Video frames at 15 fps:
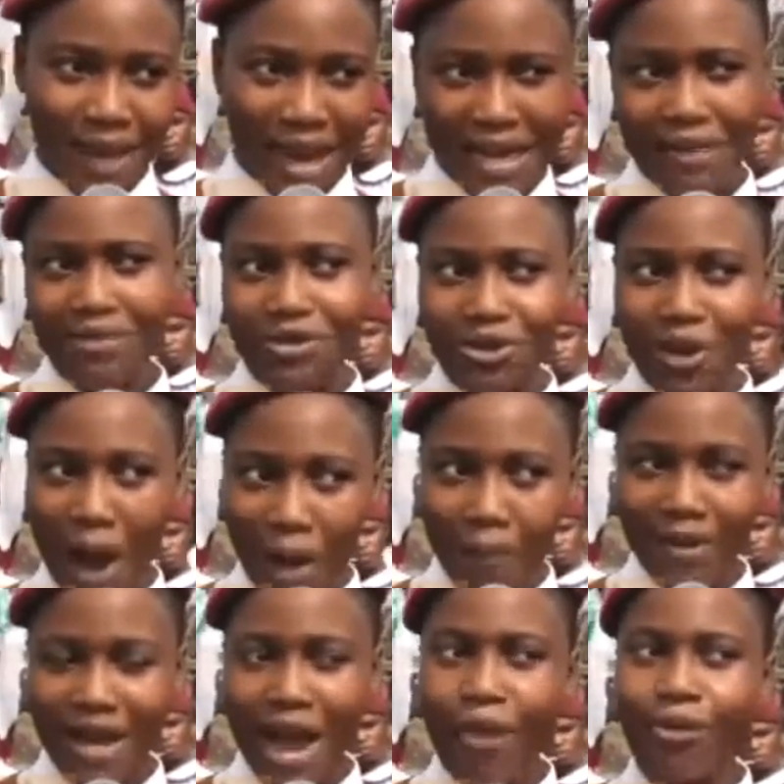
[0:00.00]
and I'm so
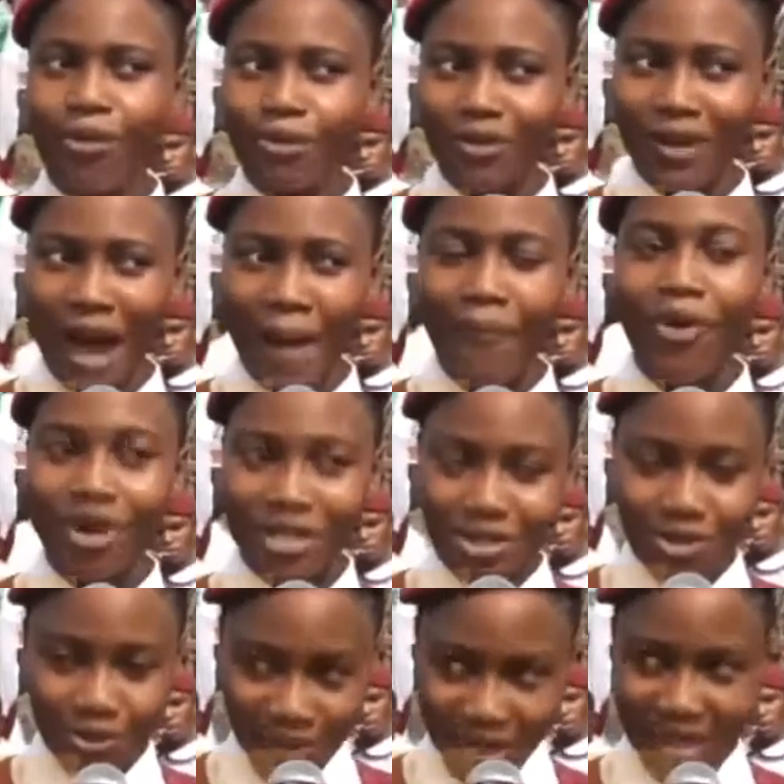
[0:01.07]
happy that I'm going
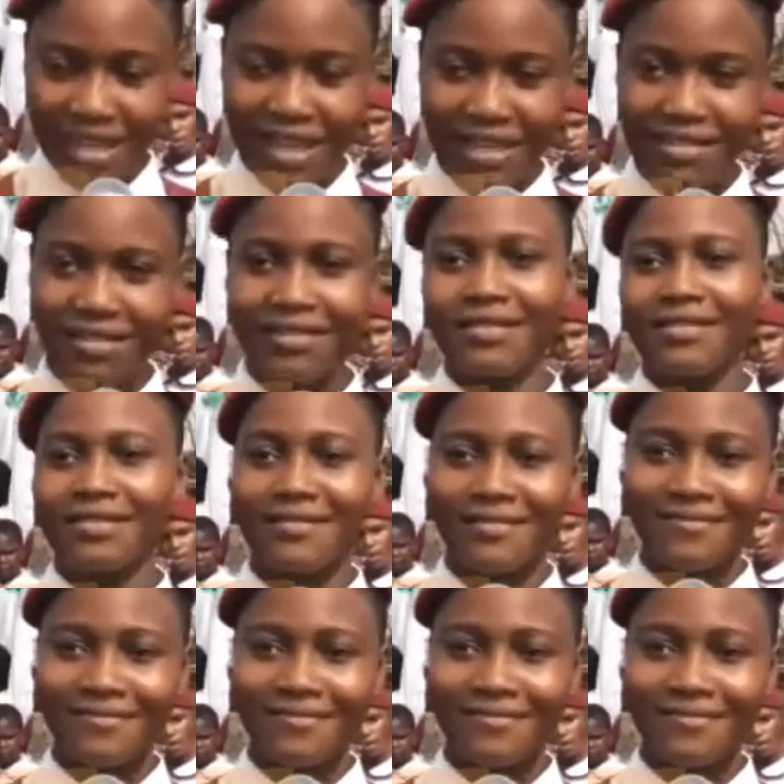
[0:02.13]
to witness it.